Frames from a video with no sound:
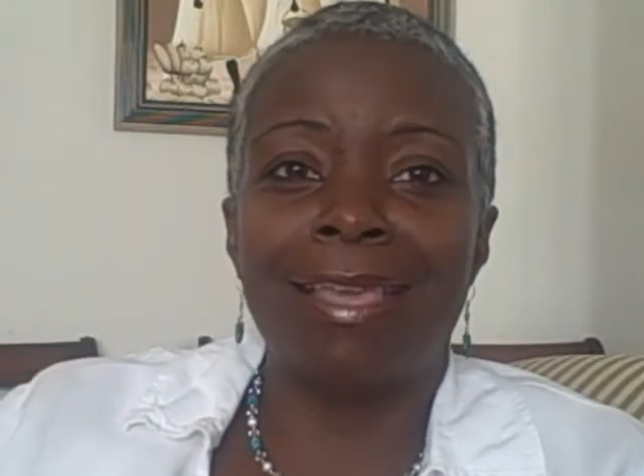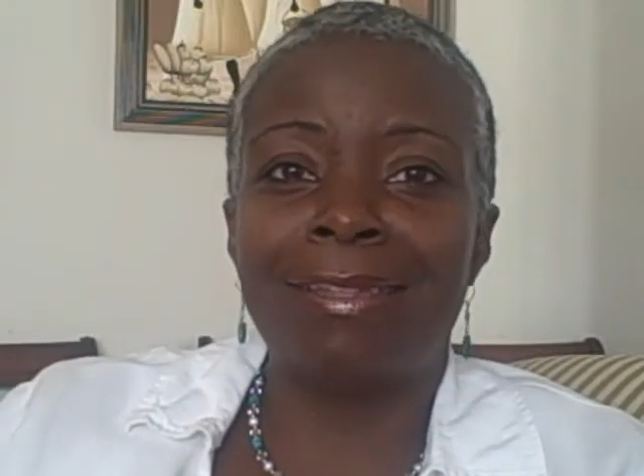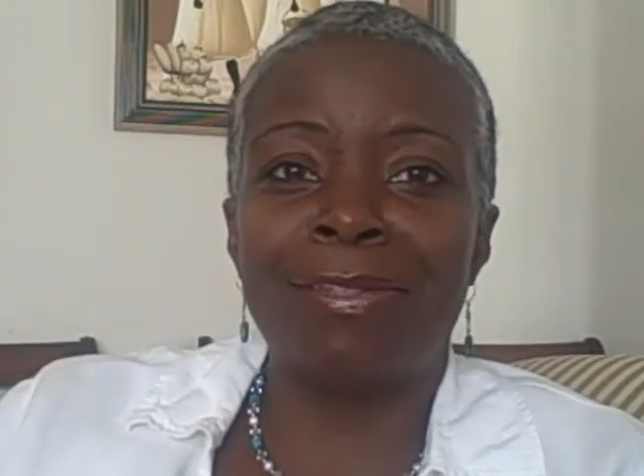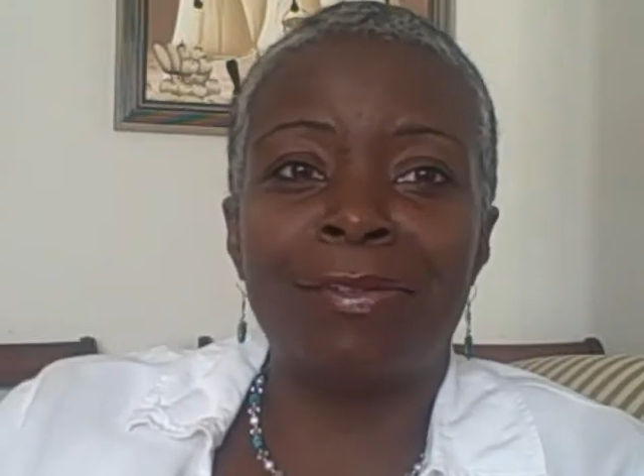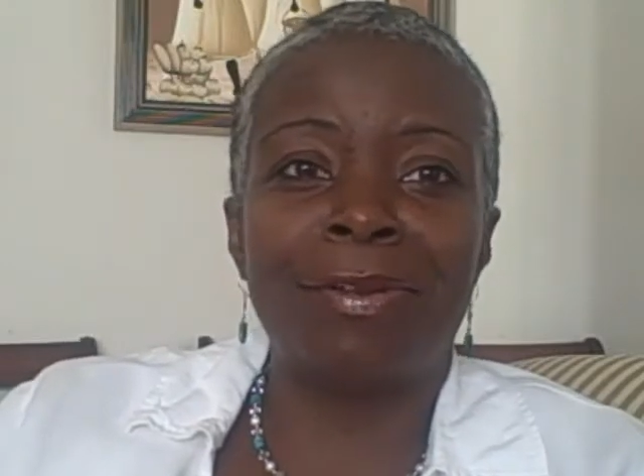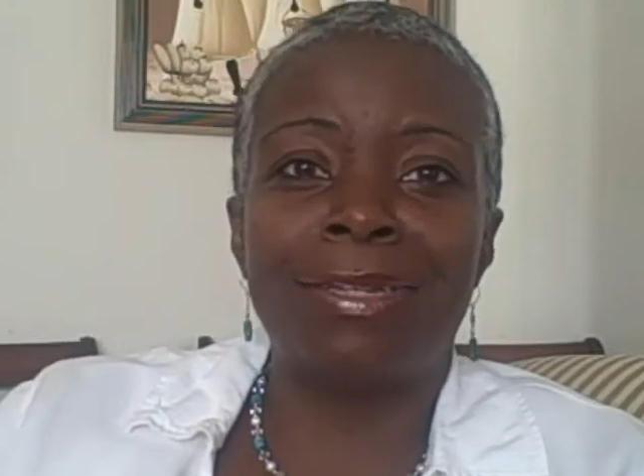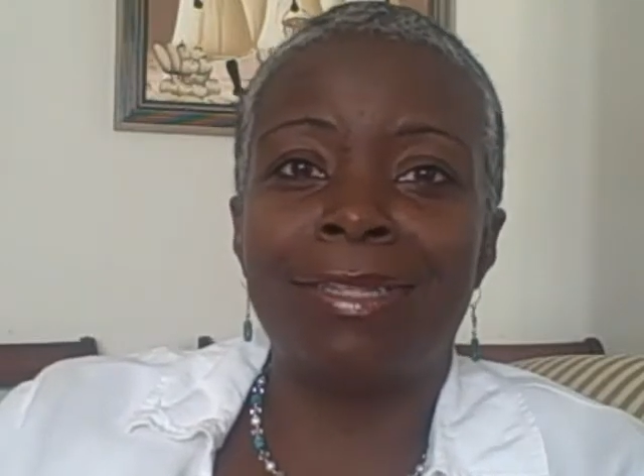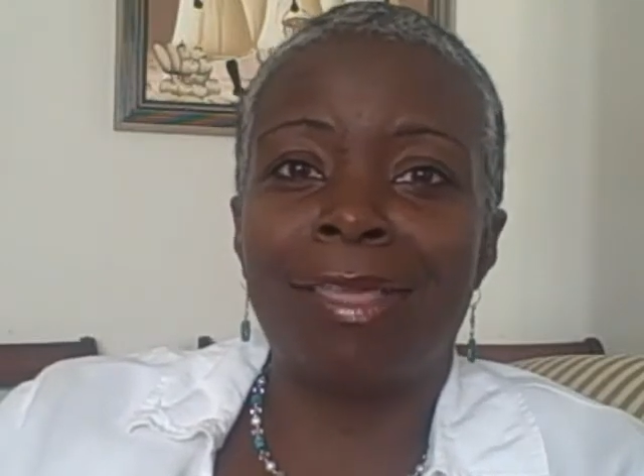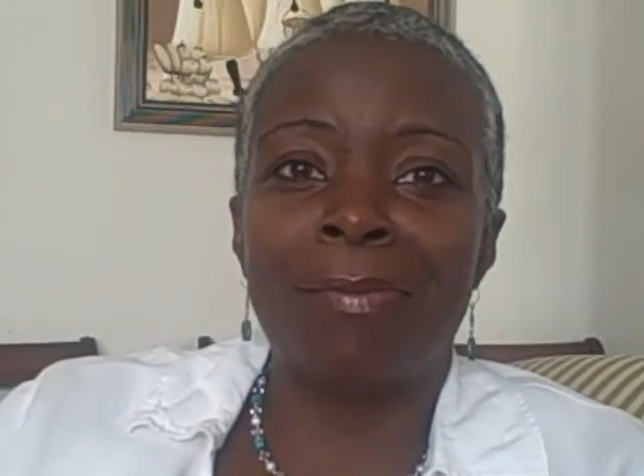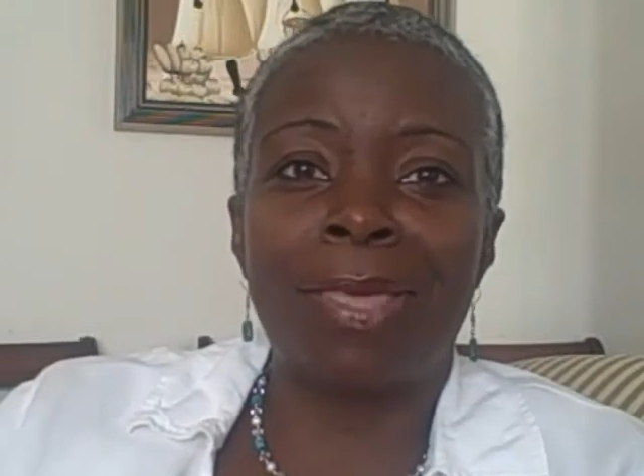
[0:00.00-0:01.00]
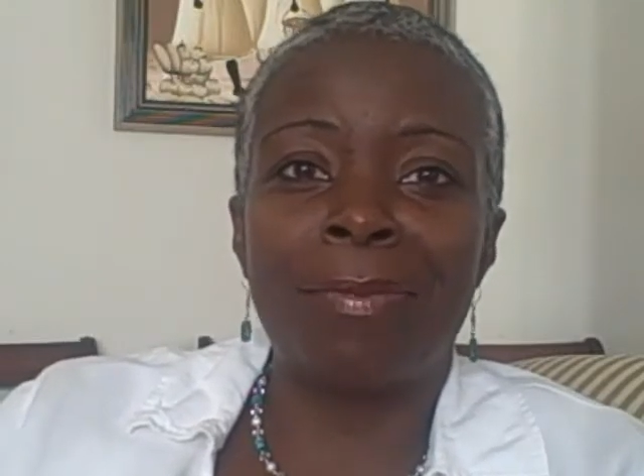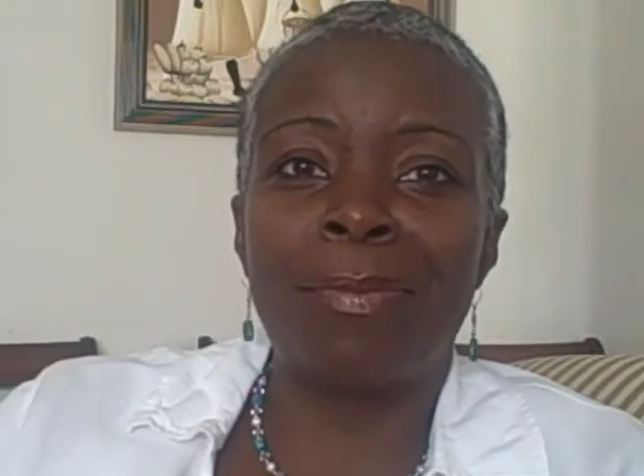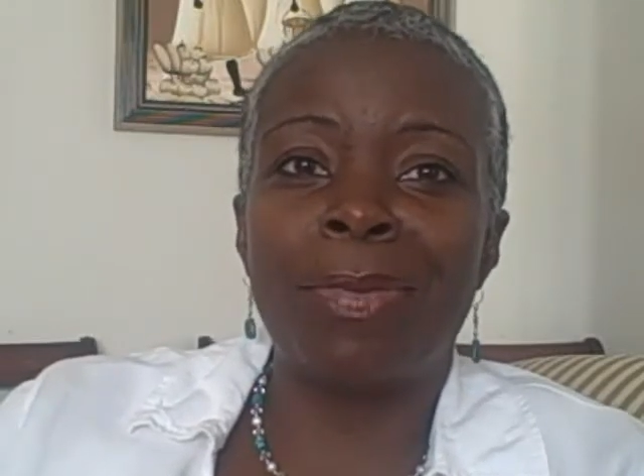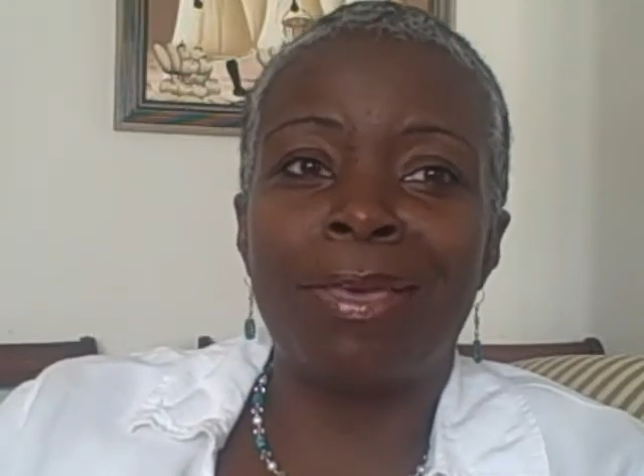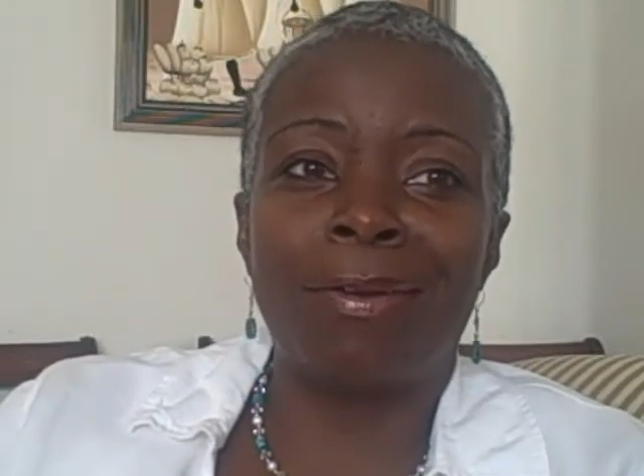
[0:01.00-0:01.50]
that story till I became
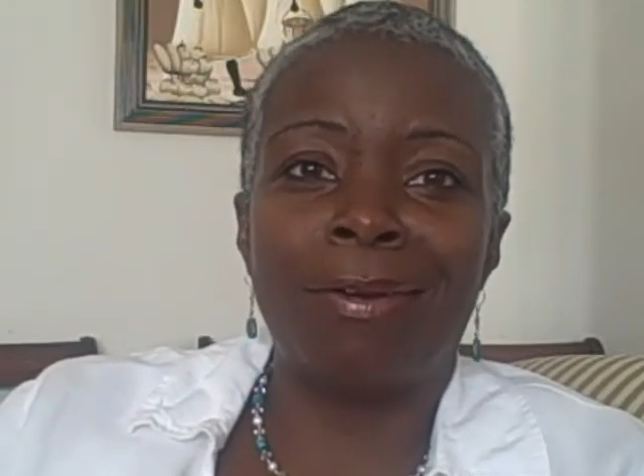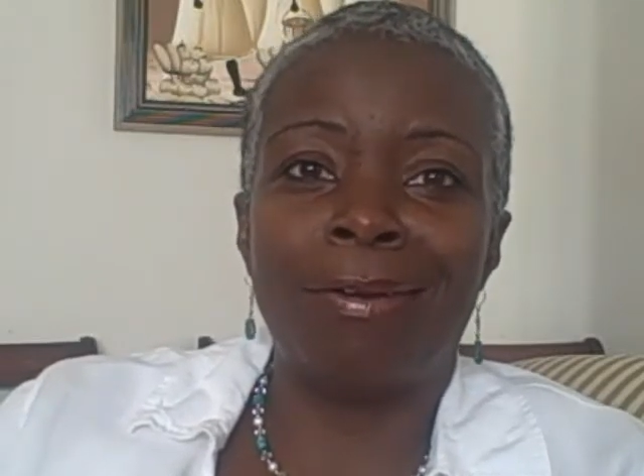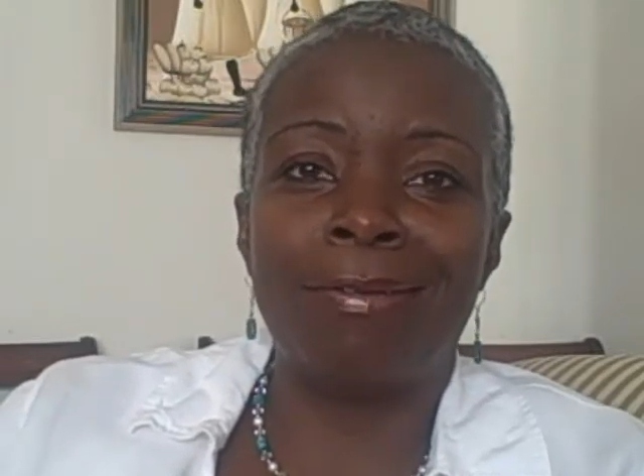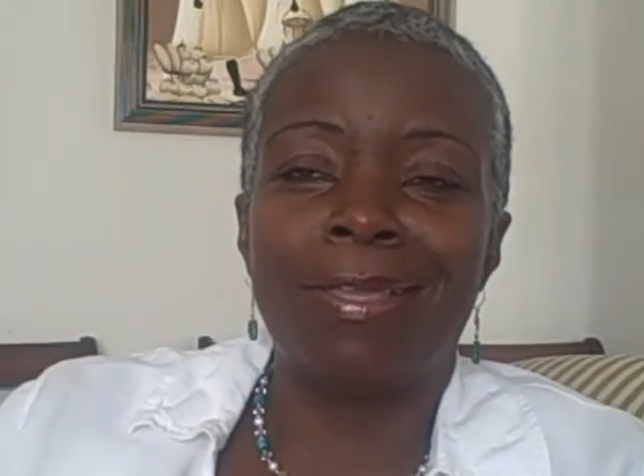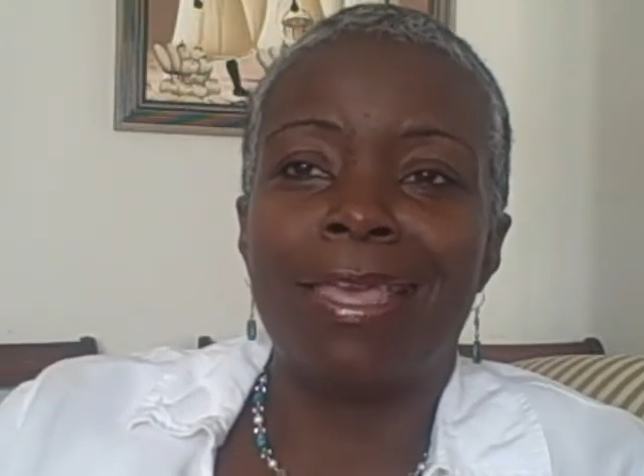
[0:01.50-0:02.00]
a big girl.